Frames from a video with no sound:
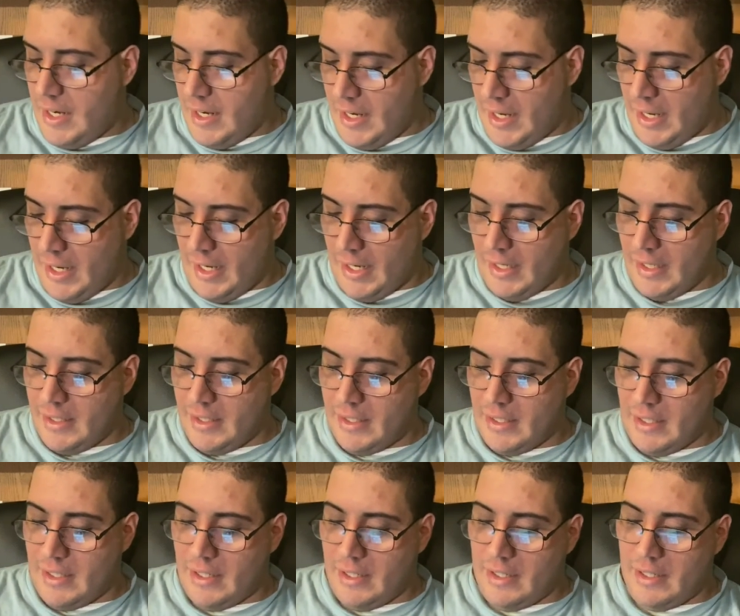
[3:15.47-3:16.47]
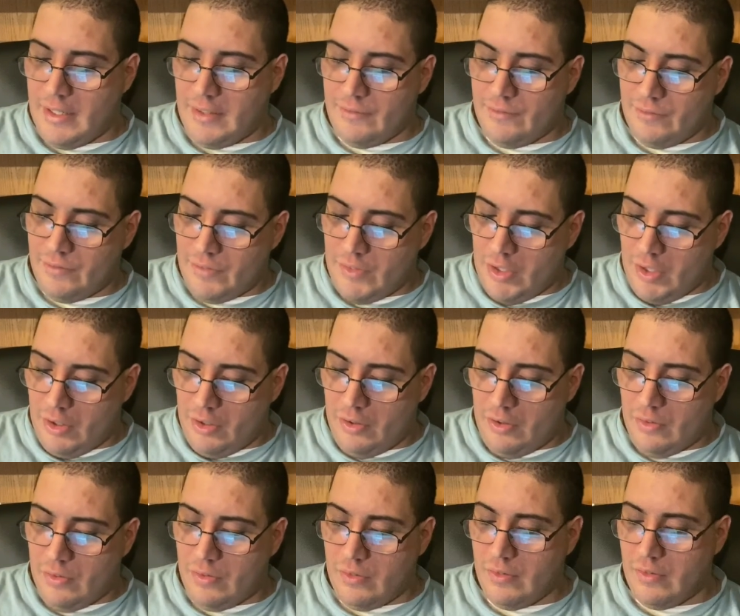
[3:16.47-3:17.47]
and um,
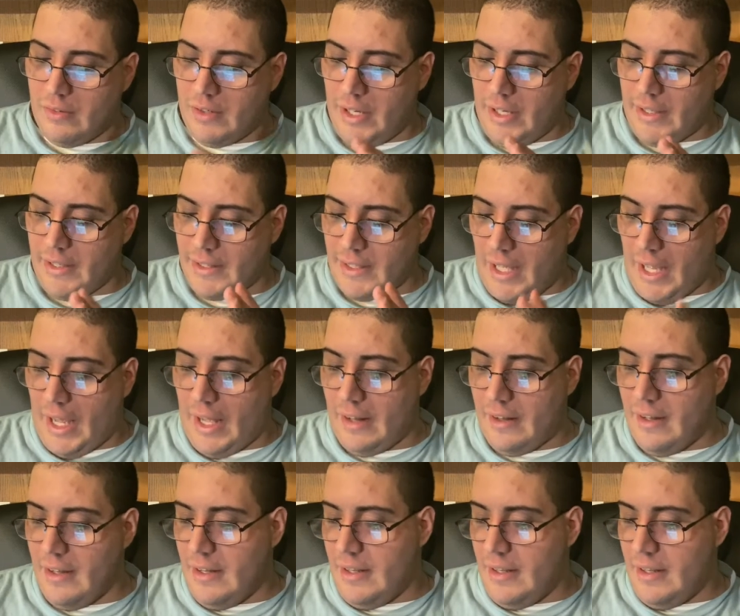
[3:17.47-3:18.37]
go like that.